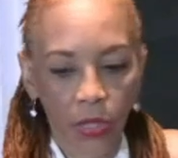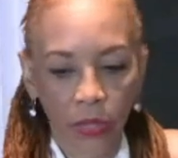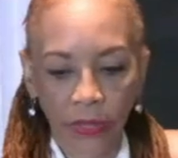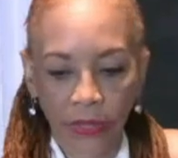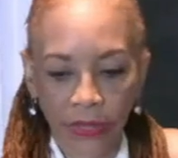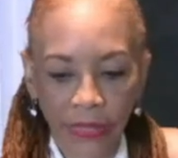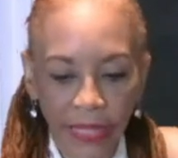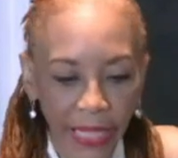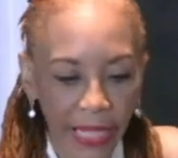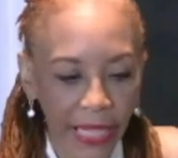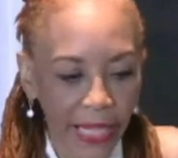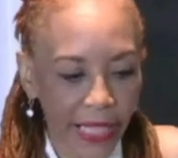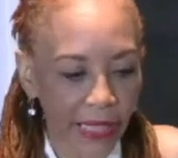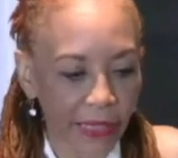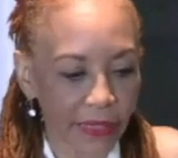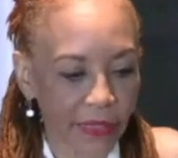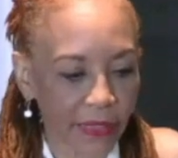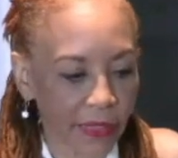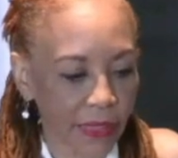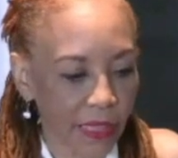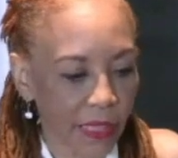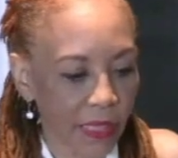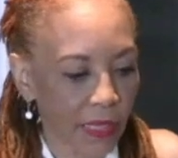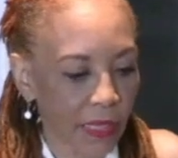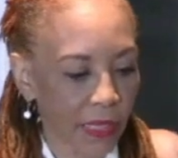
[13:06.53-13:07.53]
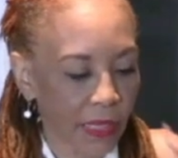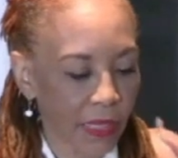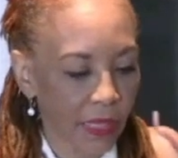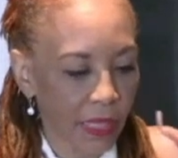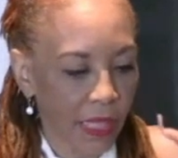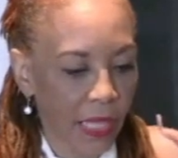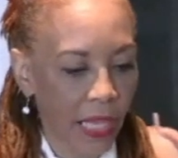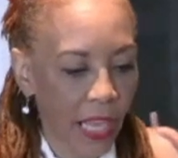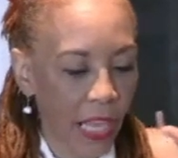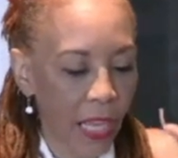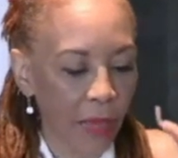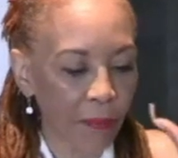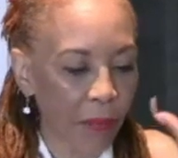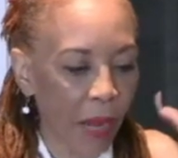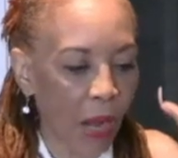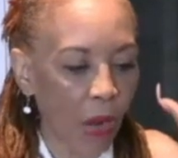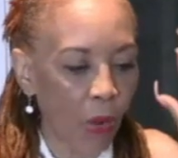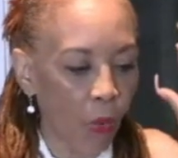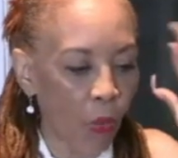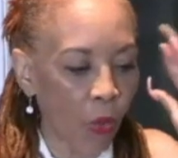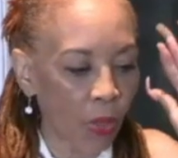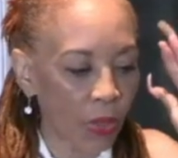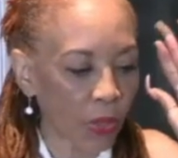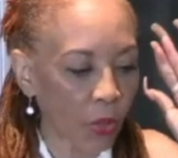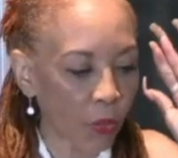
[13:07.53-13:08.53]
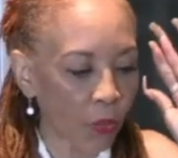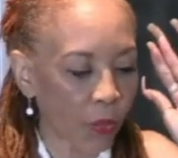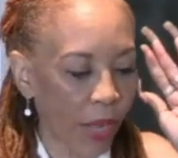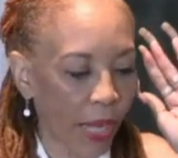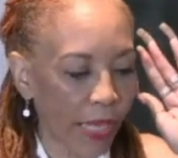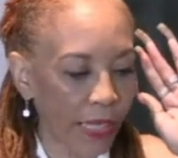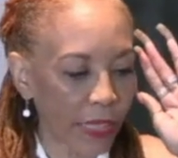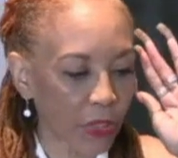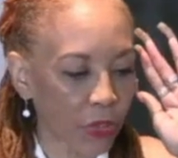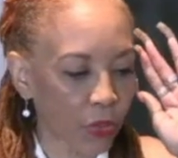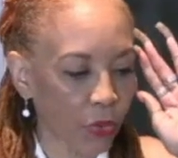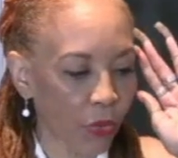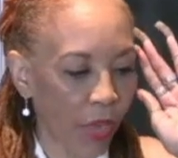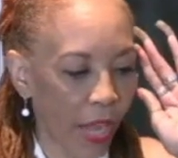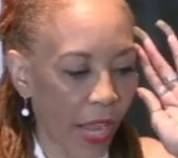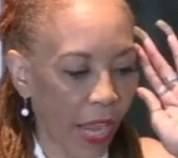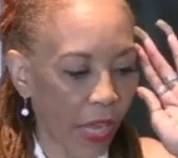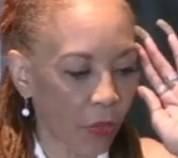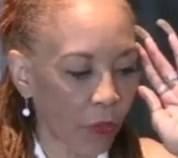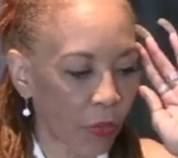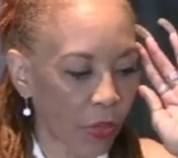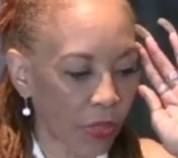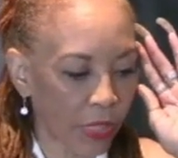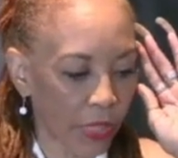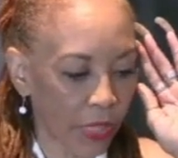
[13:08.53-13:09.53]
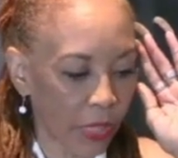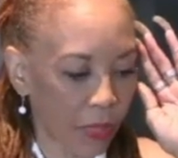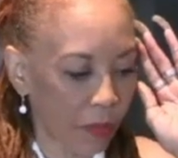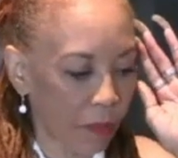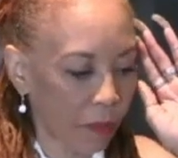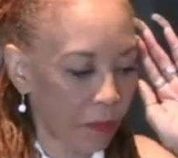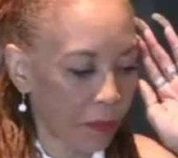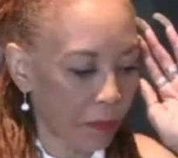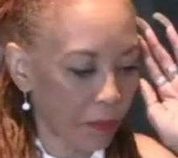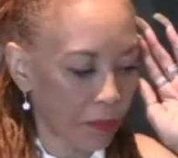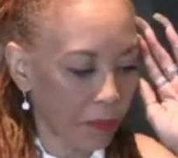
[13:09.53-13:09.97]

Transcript: Tics. Am I on the right track with him?